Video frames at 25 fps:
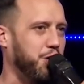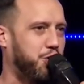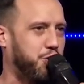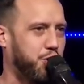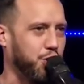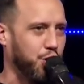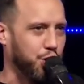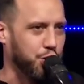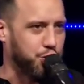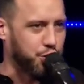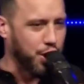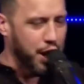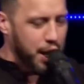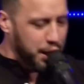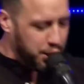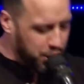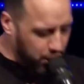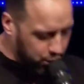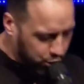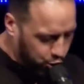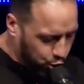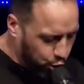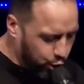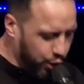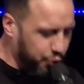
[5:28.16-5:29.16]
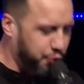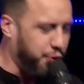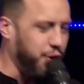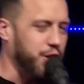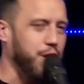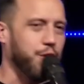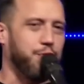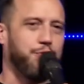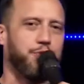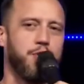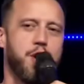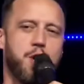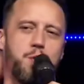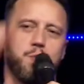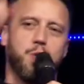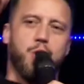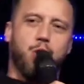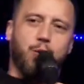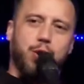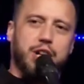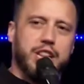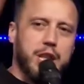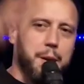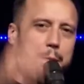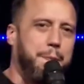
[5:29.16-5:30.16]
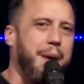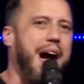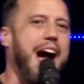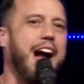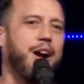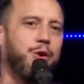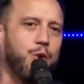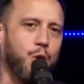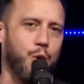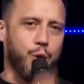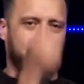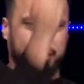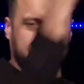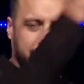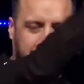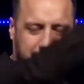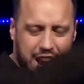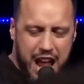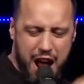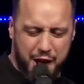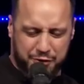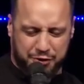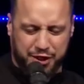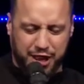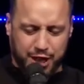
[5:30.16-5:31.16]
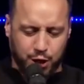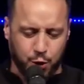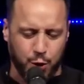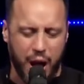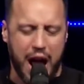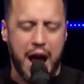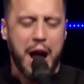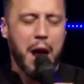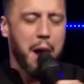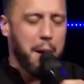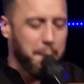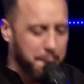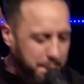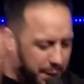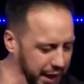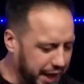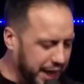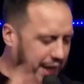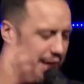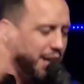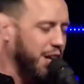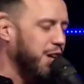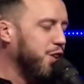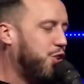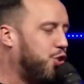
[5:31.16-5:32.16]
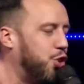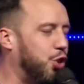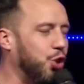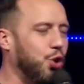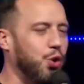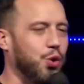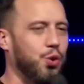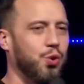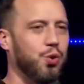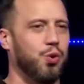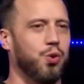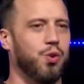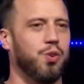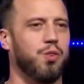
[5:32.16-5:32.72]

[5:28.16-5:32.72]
Church. You'll do it for the front row and the back row and the left and the right. Me too.